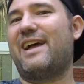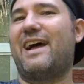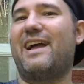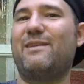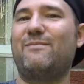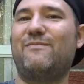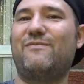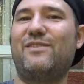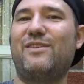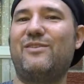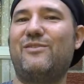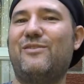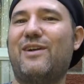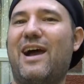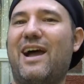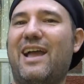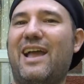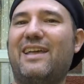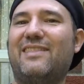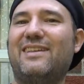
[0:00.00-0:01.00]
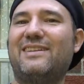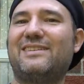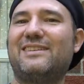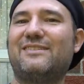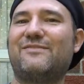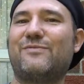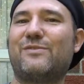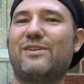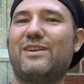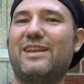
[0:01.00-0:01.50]
type view, this
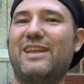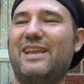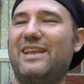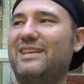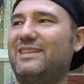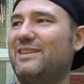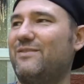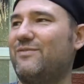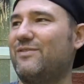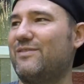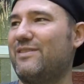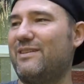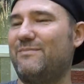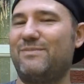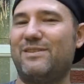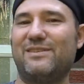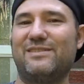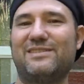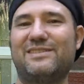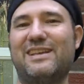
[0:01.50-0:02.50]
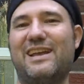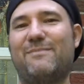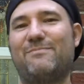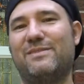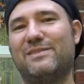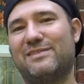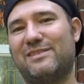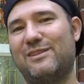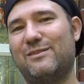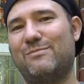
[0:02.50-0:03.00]
is pretty easy for them to
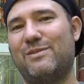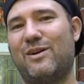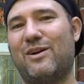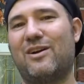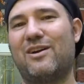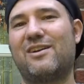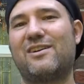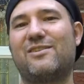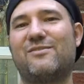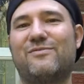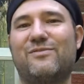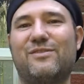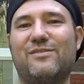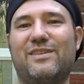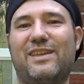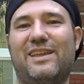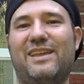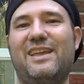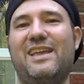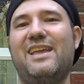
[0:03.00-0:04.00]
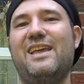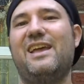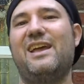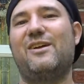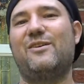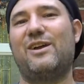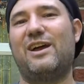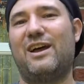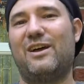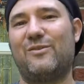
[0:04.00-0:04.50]
accept. It's a little bit harder for the
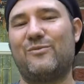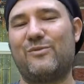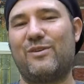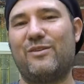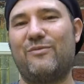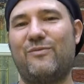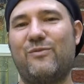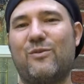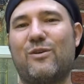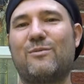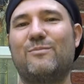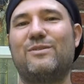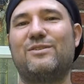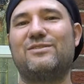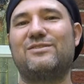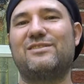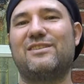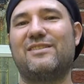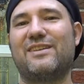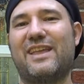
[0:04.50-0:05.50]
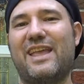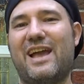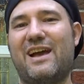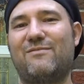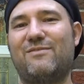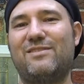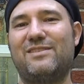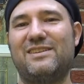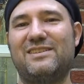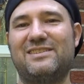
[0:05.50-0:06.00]
reformers on the
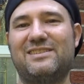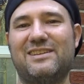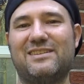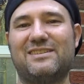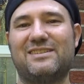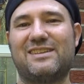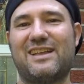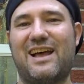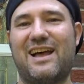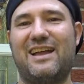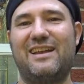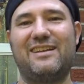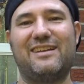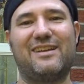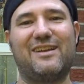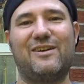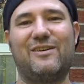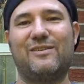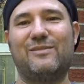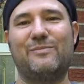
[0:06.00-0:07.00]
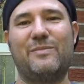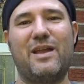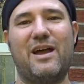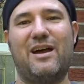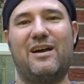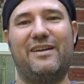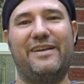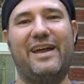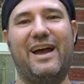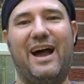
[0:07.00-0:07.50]
Calvinistic side to go,
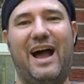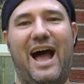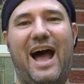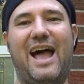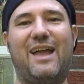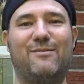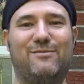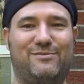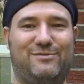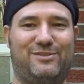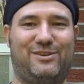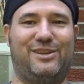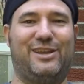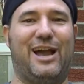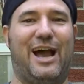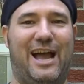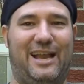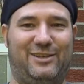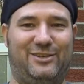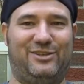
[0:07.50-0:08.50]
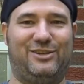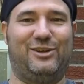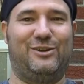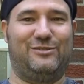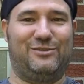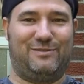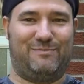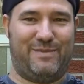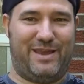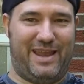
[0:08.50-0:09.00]
no, God
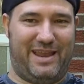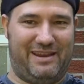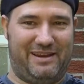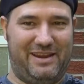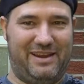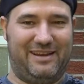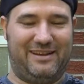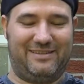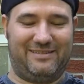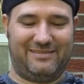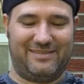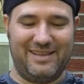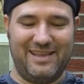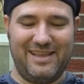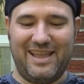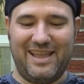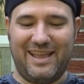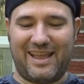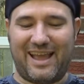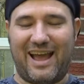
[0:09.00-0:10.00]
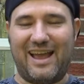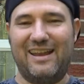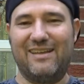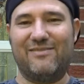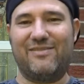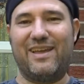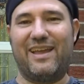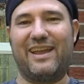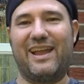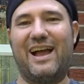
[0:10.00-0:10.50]
chose me, you know, kind
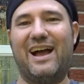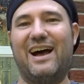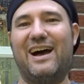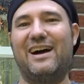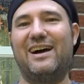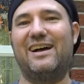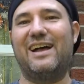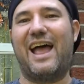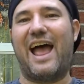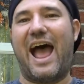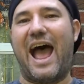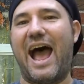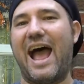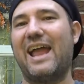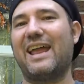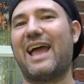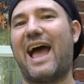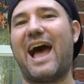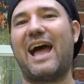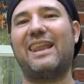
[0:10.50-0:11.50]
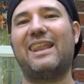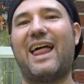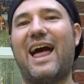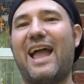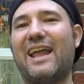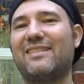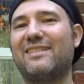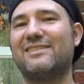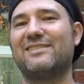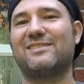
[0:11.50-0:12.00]
of thing. I
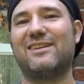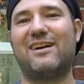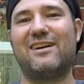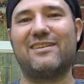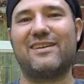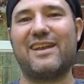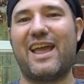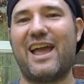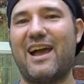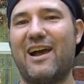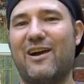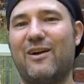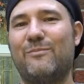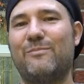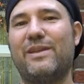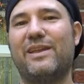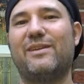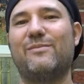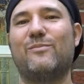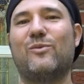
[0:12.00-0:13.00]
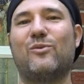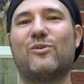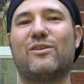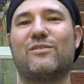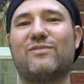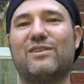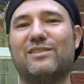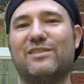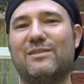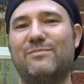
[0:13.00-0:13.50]
like the song now, being more
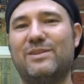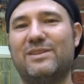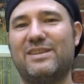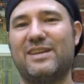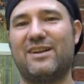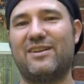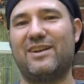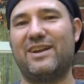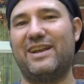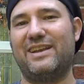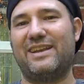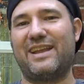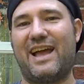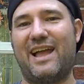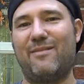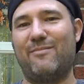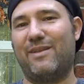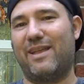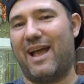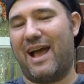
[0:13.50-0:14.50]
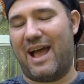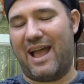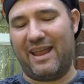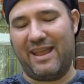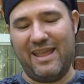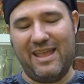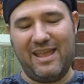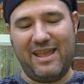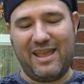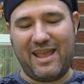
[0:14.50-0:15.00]
of a libertarian type guy
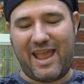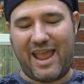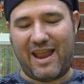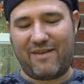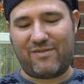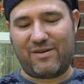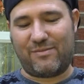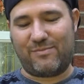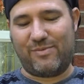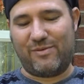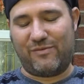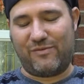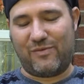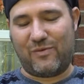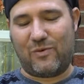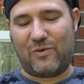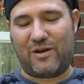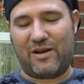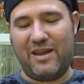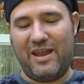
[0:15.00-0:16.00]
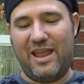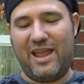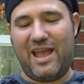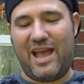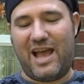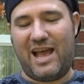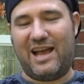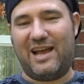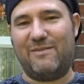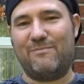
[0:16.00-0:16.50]
ever before,
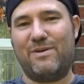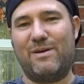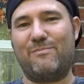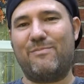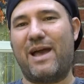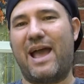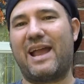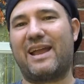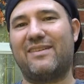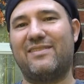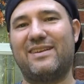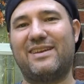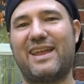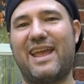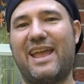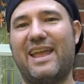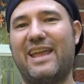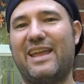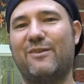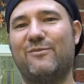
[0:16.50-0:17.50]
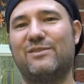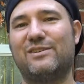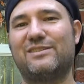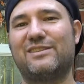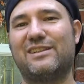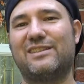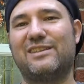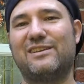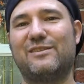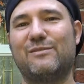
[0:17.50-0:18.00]
but back in the day it was
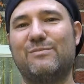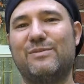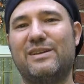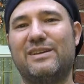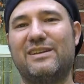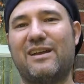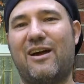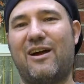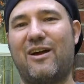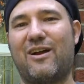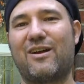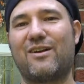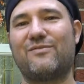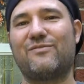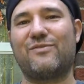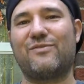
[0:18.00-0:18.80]
a little bit hard